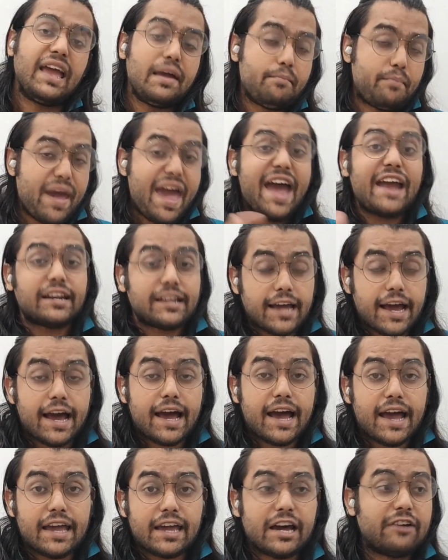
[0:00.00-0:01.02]
A bad
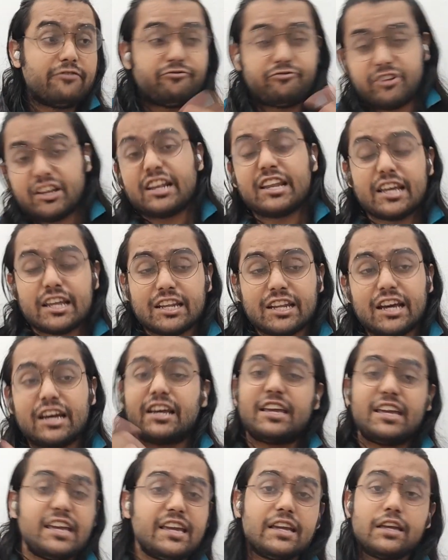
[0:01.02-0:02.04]
guy, a villain,
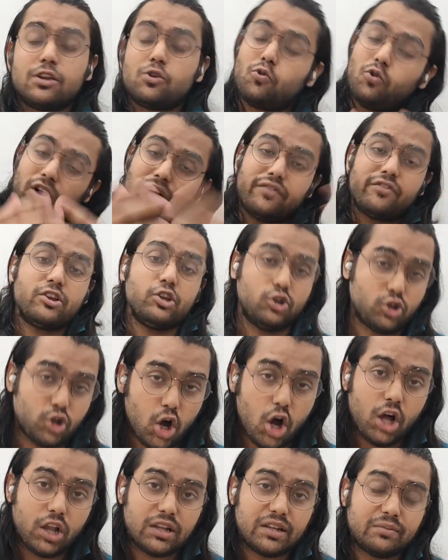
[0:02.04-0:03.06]
a heel, whatever you
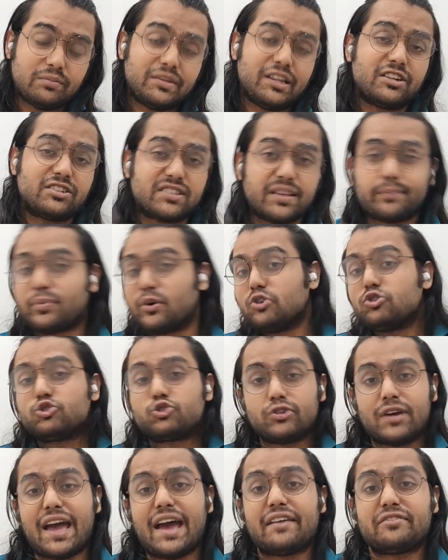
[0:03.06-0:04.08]
call him, they're supposed
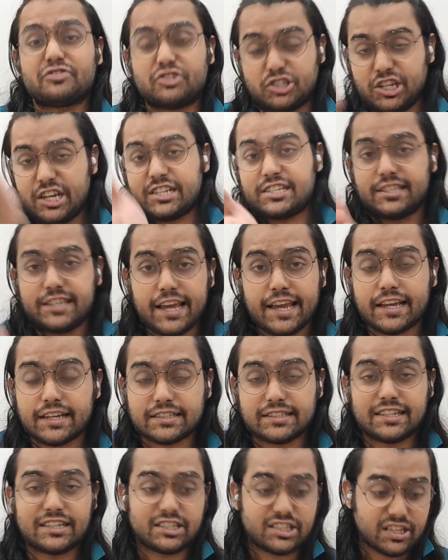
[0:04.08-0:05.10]
to have shit
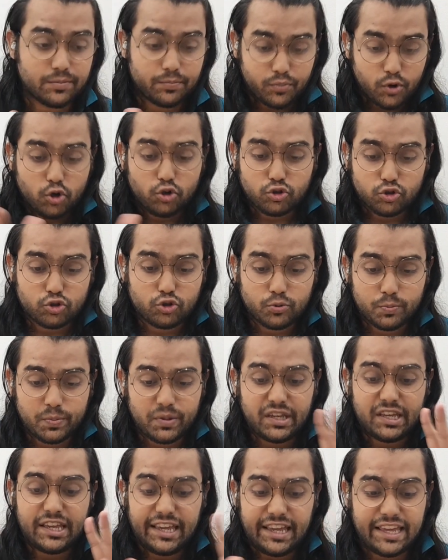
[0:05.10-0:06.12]
takes. They're supposed to
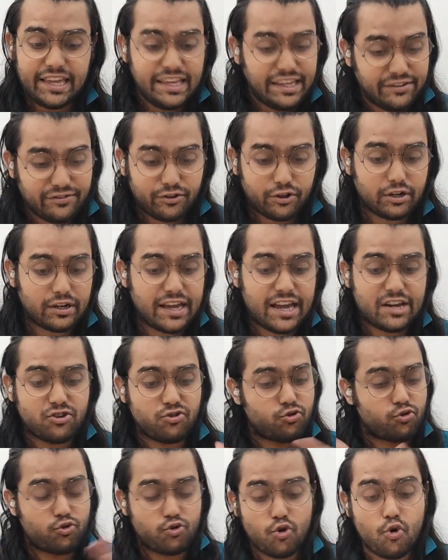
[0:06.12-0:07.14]
be evil
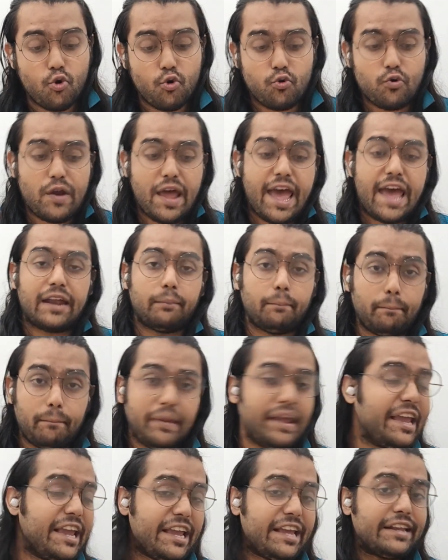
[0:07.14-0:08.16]
and rude and
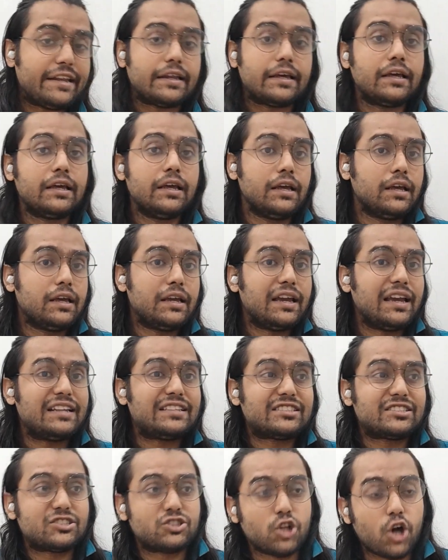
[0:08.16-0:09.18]
mean.
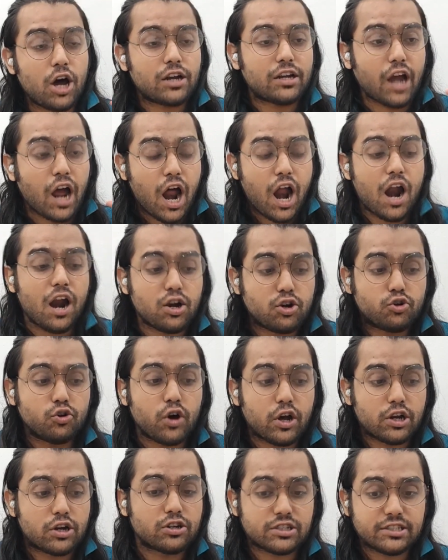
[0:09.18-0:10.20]
It's not hard to
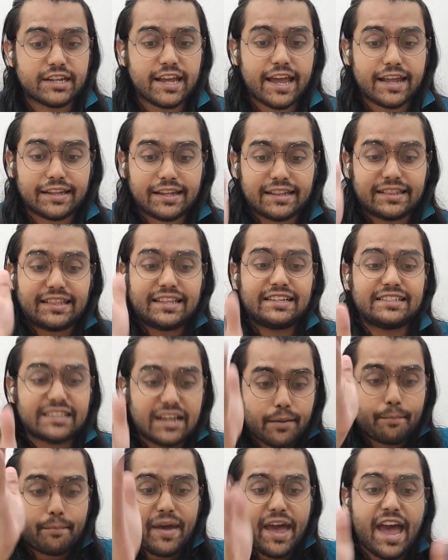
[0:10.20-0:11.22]
understand that these
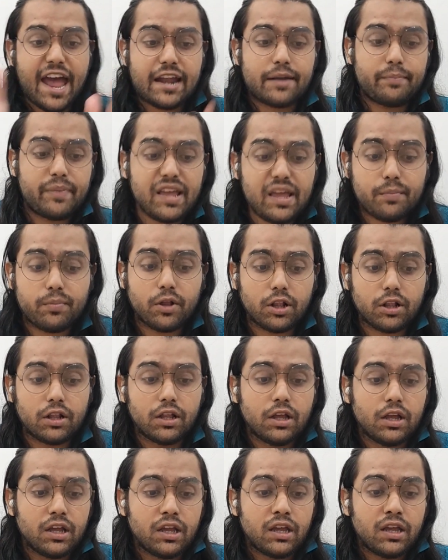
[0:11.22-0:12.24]
are bad people
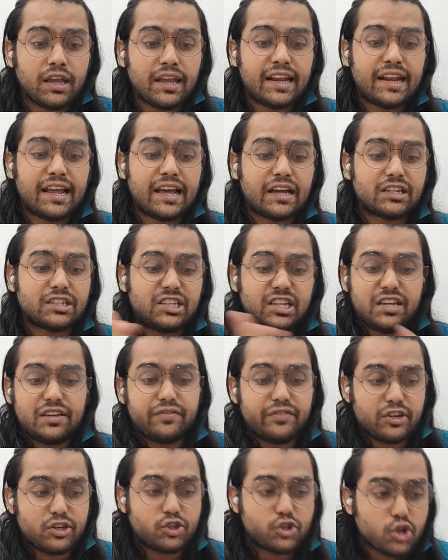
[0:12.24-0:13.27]
in a
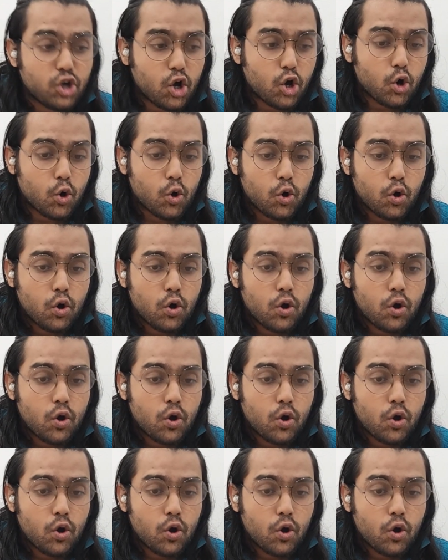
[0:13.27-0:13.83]
TV show